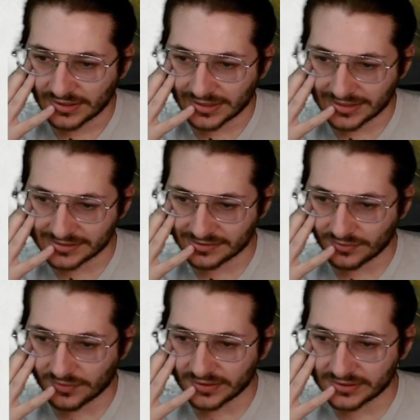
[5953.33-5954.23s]
I guess
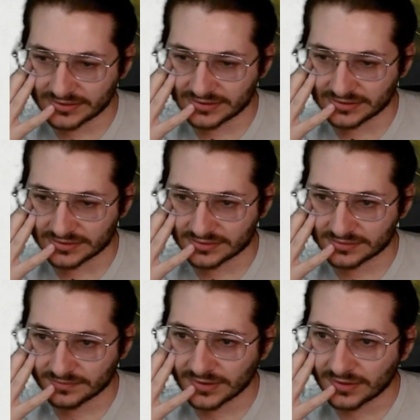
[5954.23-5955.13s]
Loyalist is...
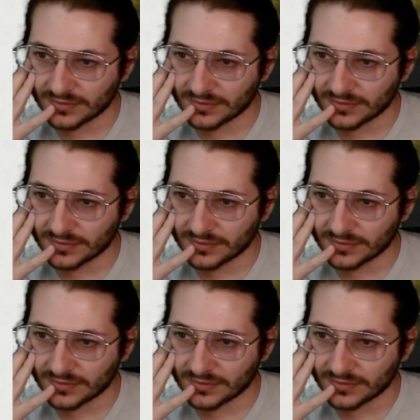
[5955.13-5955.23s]
No,